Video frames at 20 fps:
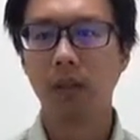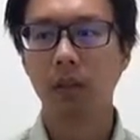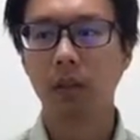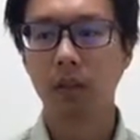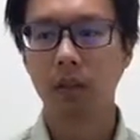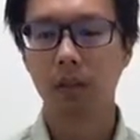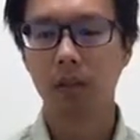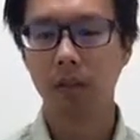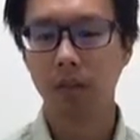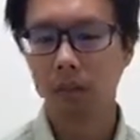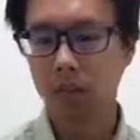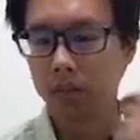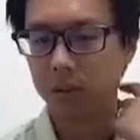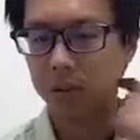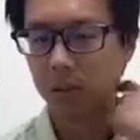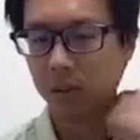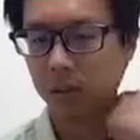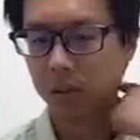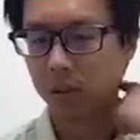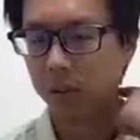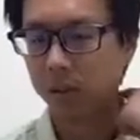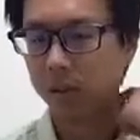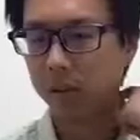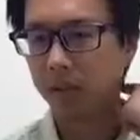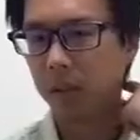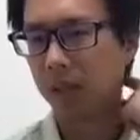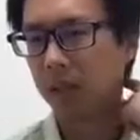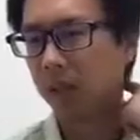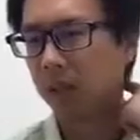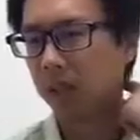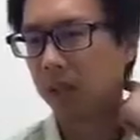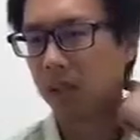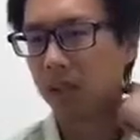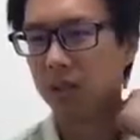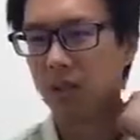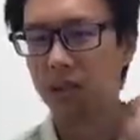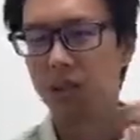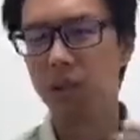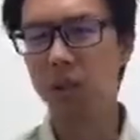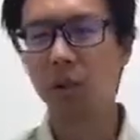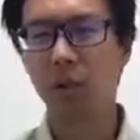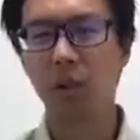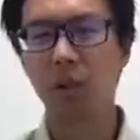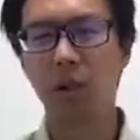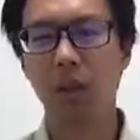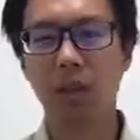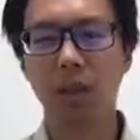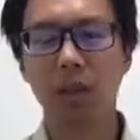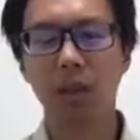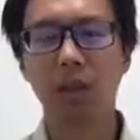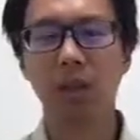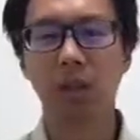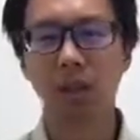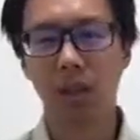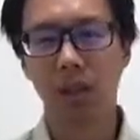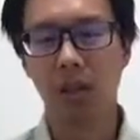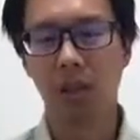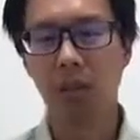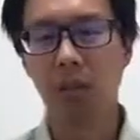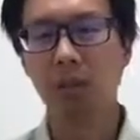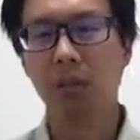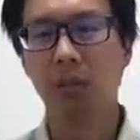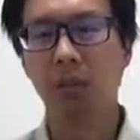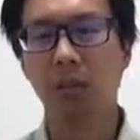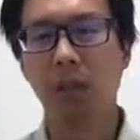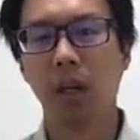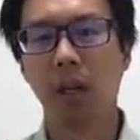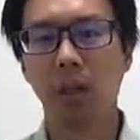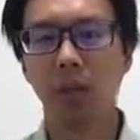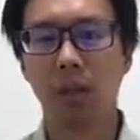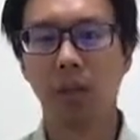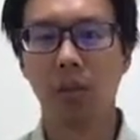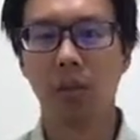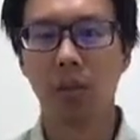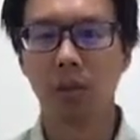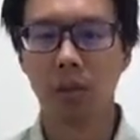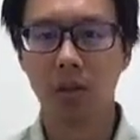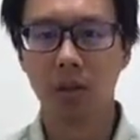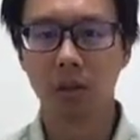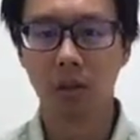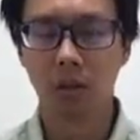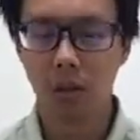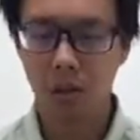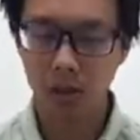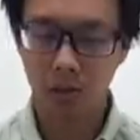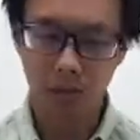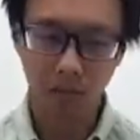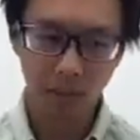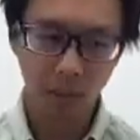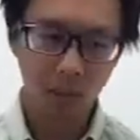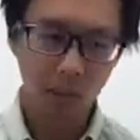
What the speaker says: So if you kind of just do it once here and there, it might not work so well.